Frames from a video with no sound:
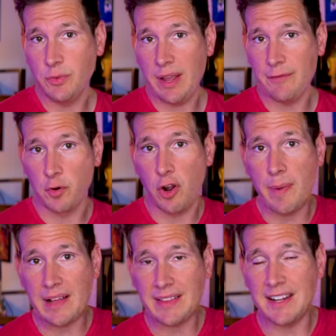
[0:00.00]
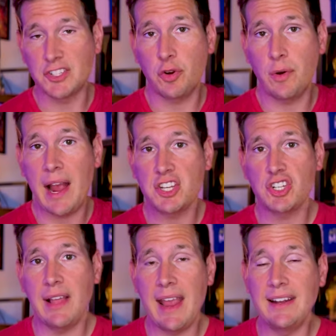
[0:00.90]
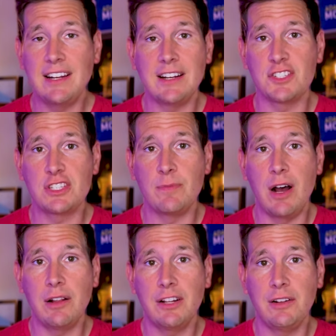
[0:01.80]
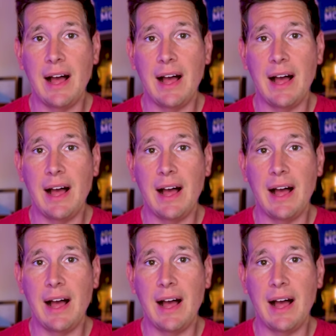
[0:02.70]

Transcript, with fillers: We have a robot that has crash landed on a small little